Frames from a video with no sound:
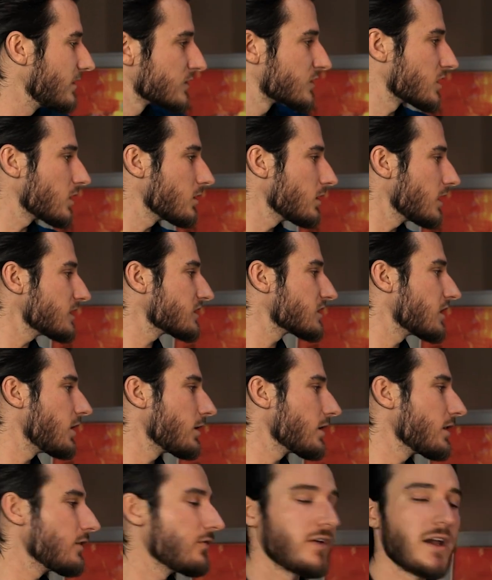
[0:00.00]
So let's
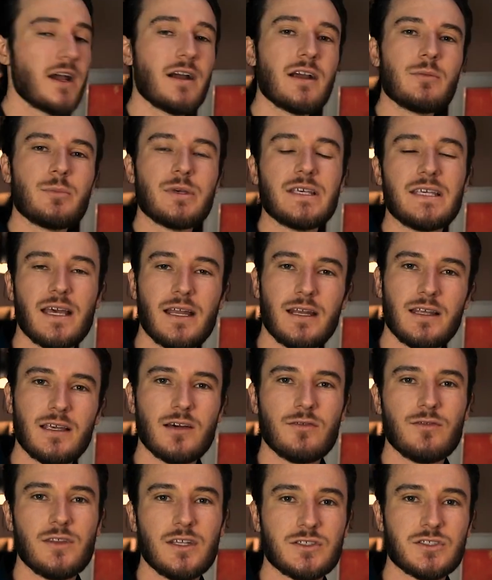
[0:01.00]
go to the very beginning
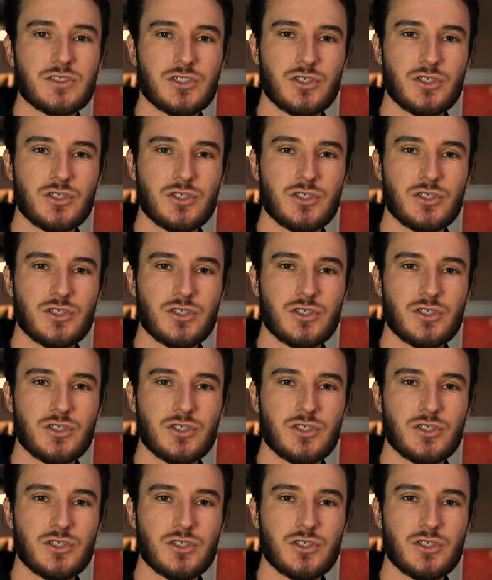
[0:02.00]
of this